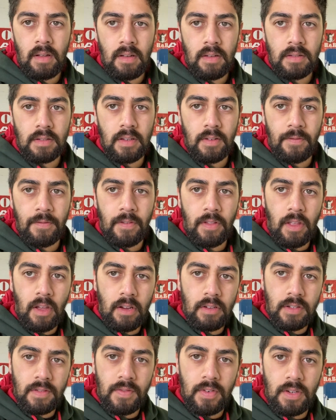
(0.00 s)
So for
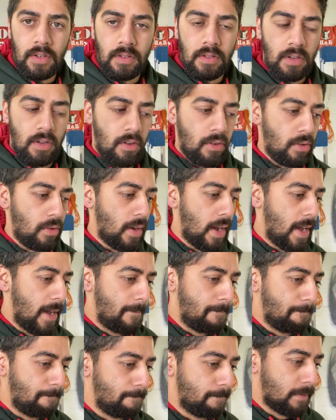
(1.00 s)
those of you who
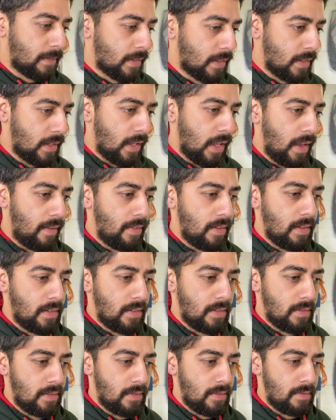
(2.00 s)
haven't
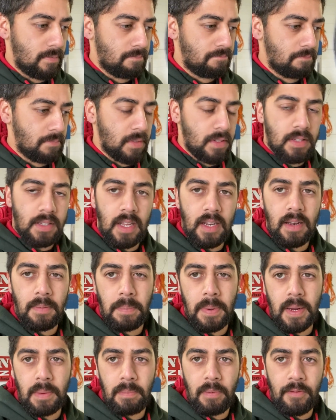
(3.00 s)
skinned a
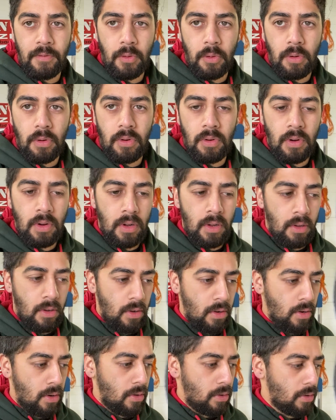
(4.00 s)
pig before,
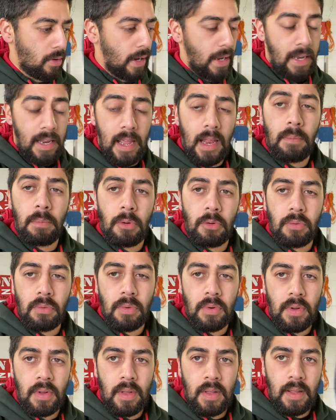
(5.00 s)
or any
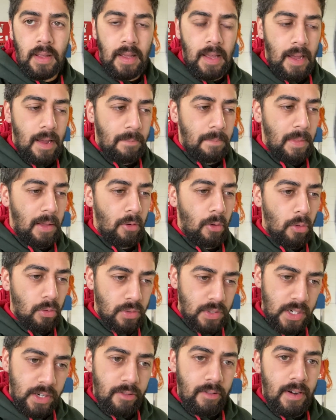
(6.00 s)
animal, they're
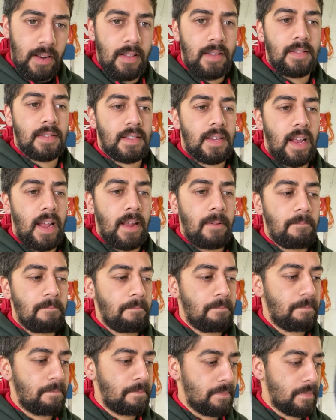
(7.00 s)
all generally the
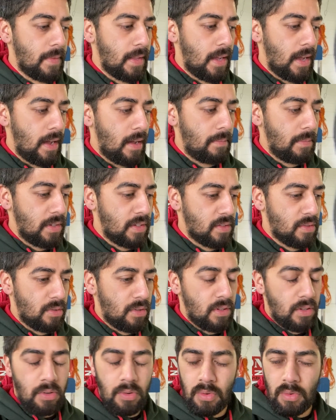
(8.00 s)
same. You
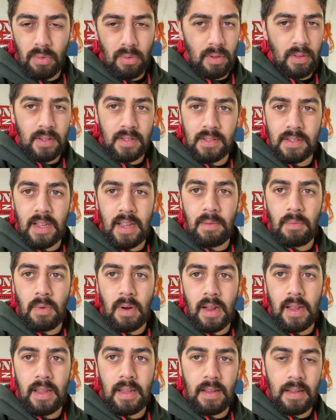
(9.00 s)
sort of do it all in the same
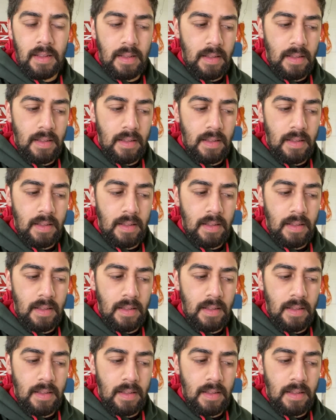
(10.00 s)
way.